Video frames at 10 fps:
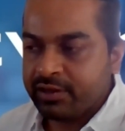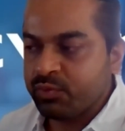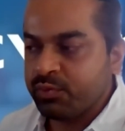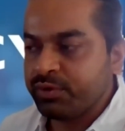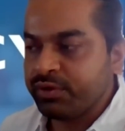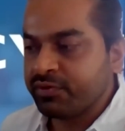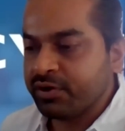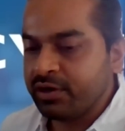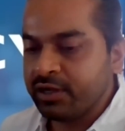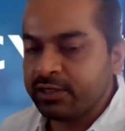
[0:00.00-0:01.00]
And what we've
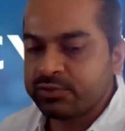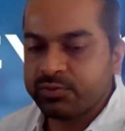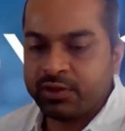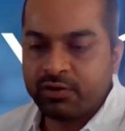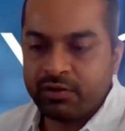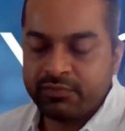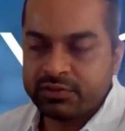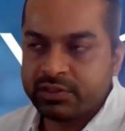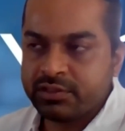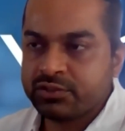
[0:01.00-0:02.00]
realized with our
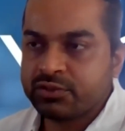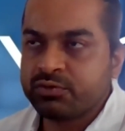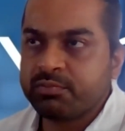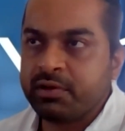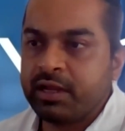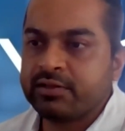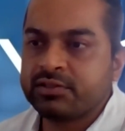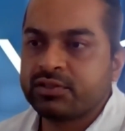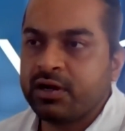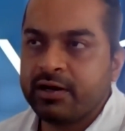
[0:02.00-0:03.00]
conversations with
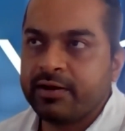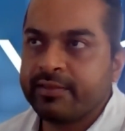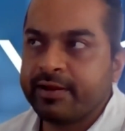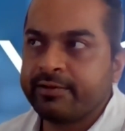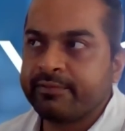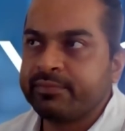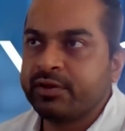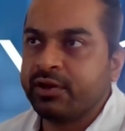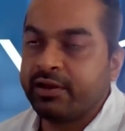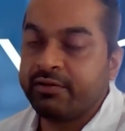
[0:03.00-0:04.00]
planners are that,
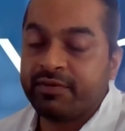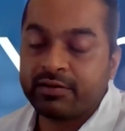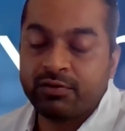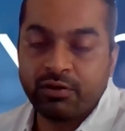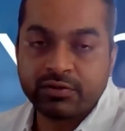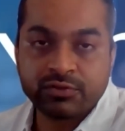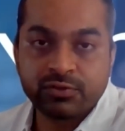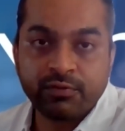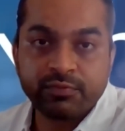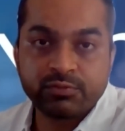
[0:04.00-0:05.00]
in fact, a lot of the
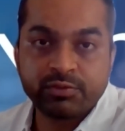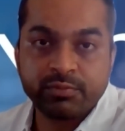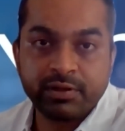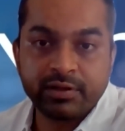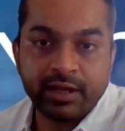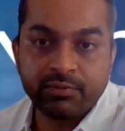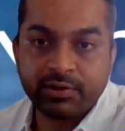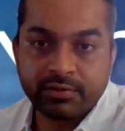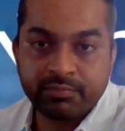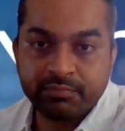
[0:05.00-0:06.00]
softwares we build out
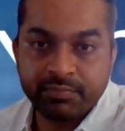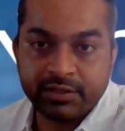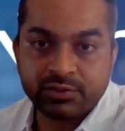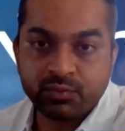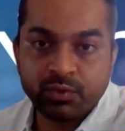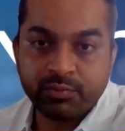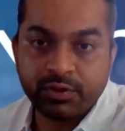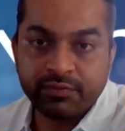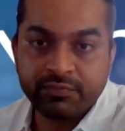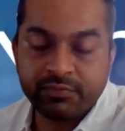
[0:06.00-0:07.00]
are based on
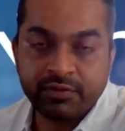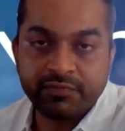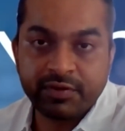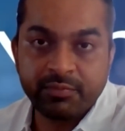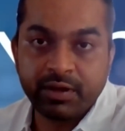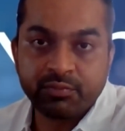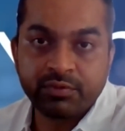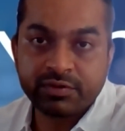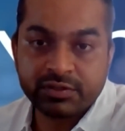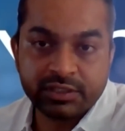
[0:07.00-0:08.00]
the feedback
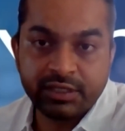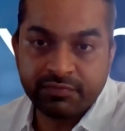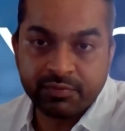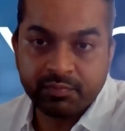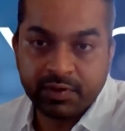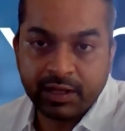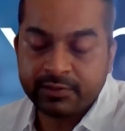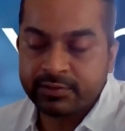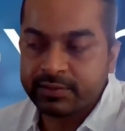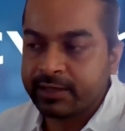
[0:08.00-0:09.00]
we've received from
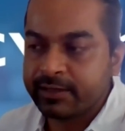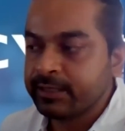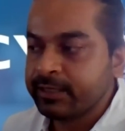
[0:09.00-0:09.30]
planners, that